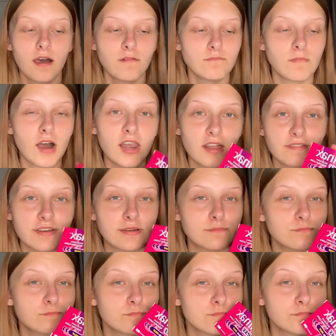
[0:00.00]
I love it
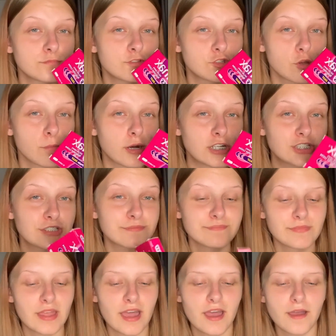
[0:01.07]
so much.
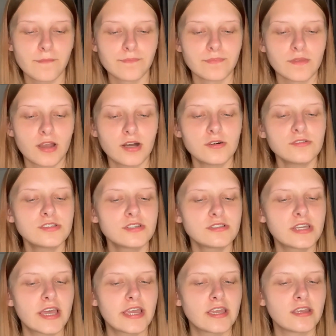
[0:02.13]
I also
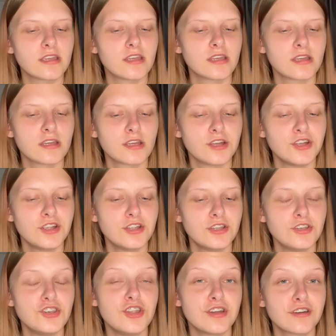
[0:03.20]
take
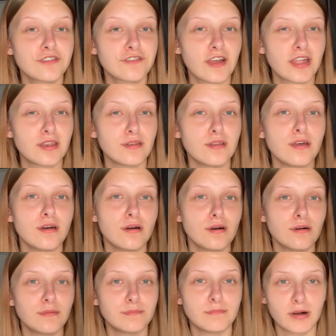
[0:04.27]
Neurofen
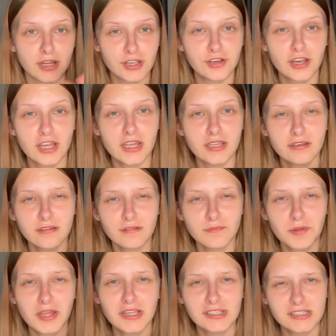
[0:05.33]
migraine
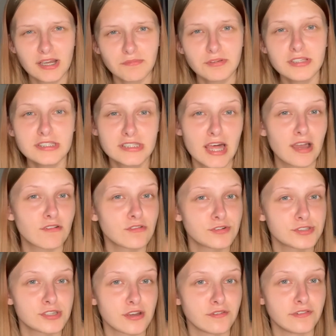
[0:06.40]
pain tablets. They're
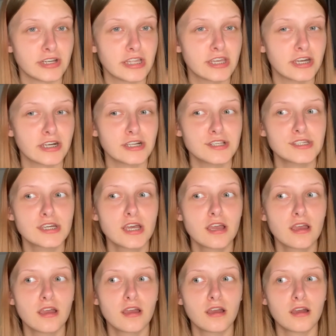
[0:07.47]
also really good.
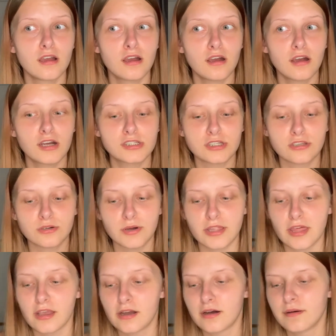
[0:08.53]
I don't know where
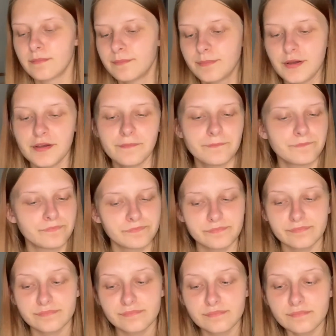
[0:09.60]
they are, but
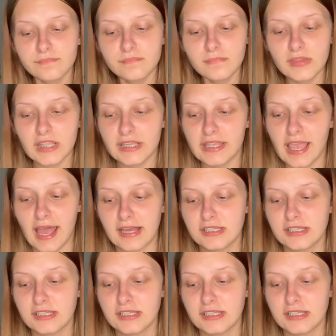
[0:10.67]
yeah.